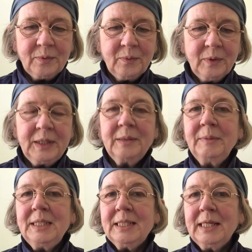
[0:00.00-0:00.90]
when the
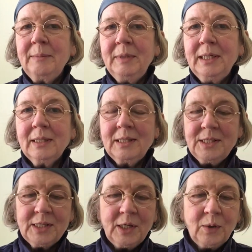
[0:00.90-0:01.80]
midday meal
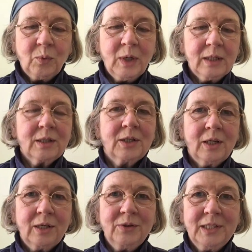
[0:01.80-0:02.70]
is well
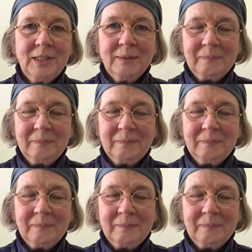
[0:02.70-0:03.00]
concluded.